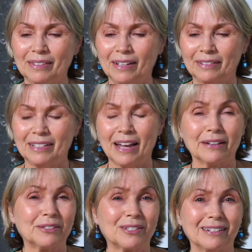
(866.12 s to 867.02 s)
a
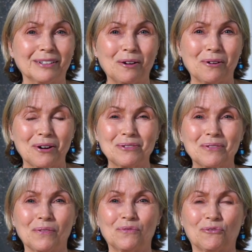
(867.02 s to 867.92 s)
nasty
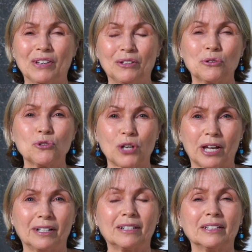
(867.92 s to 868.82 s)
card
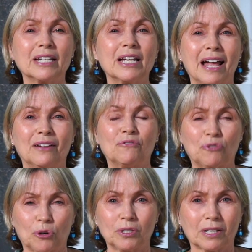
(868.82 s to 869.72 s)
energetically at
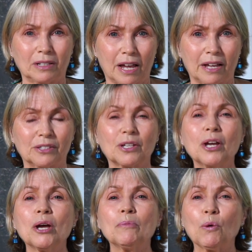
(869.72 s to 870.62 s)
first glance,
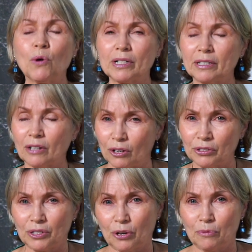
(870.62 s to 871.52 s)
but what it
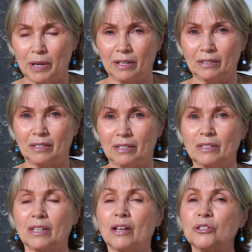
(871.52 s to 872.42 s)
also means
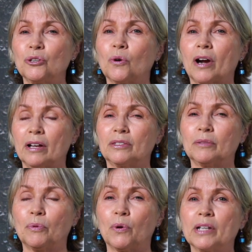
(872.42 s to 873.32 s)
is that you're at the
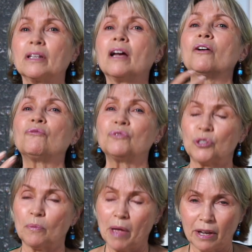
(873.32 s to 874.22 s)
point
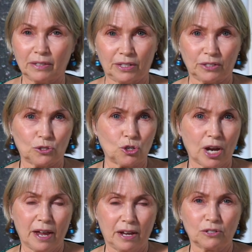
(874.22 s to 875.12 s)
to make this
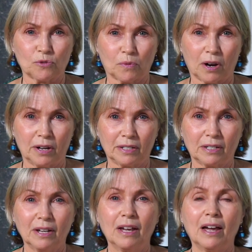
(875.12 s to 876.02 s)
change, right?
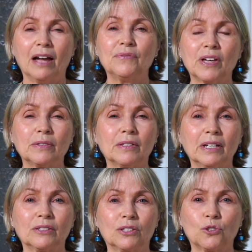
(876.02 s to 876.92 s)
And that
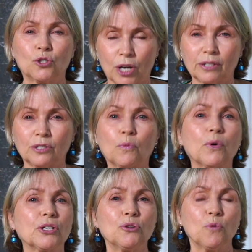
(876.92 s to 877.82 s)
it's just
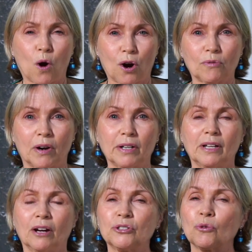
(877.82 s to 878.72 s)
where you are right
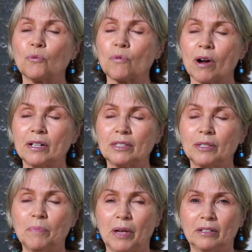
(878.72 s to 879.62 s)
now. You're right at
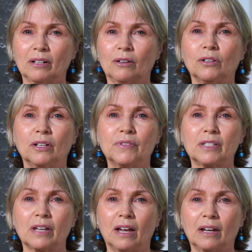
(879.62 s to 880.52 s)
the pinnacle of
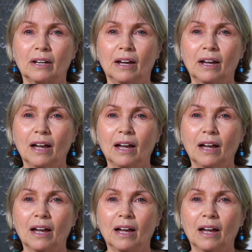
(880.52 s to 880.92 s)
saying,